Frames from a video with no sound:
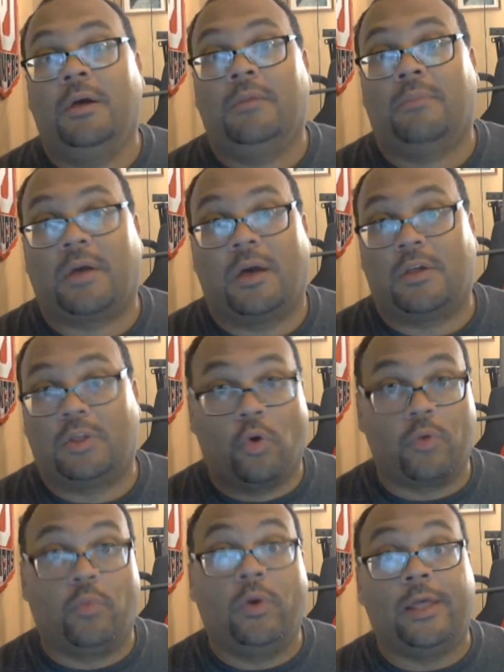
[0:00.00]
because
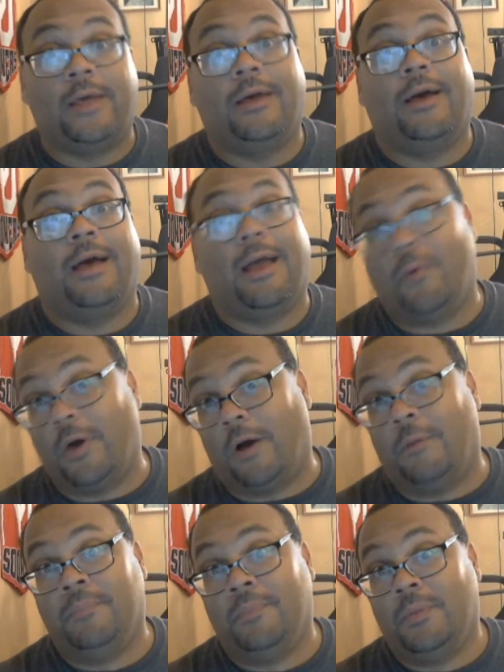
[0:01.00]
Lord willing, I
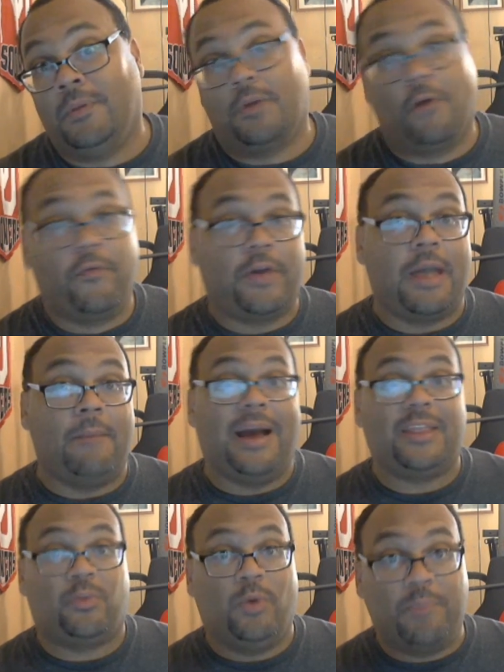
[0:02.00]
will. Don't forget
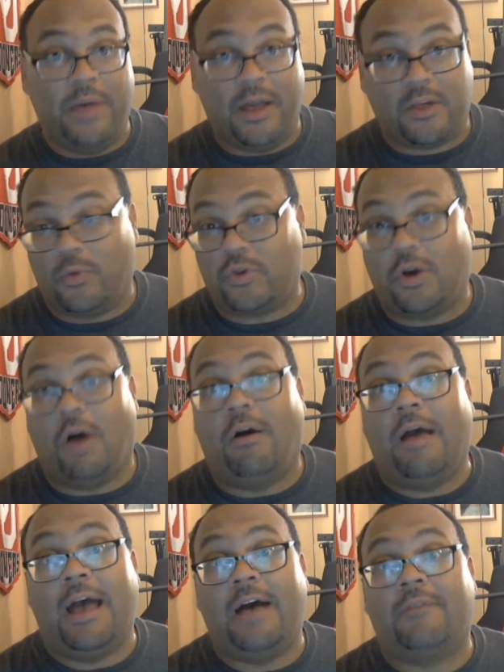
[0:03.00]
my three picks, which I'll
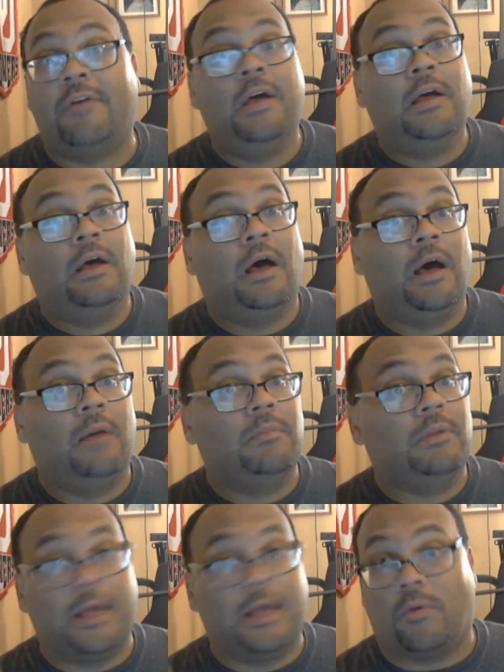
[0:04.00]
have
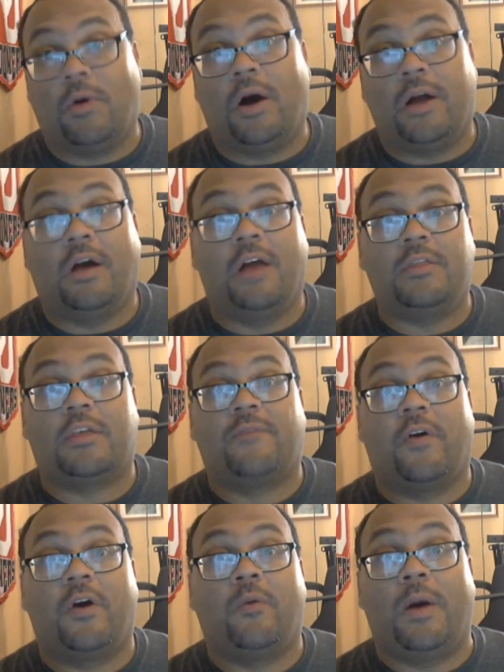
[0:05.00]
later on this
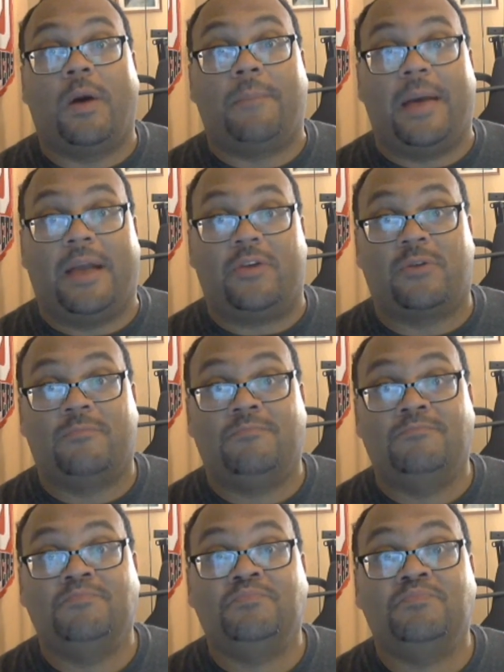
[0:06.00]
very webpage.
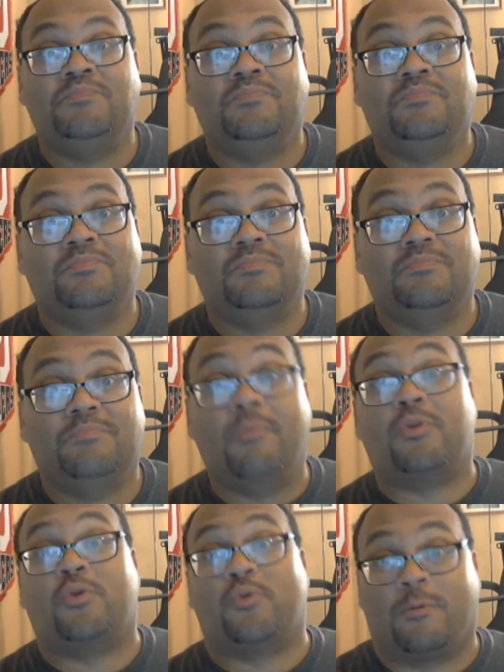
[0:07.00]

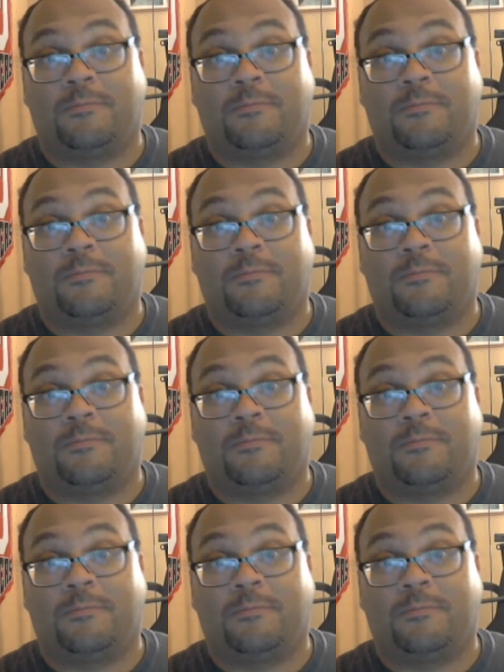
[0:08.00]
Boomer Sooner.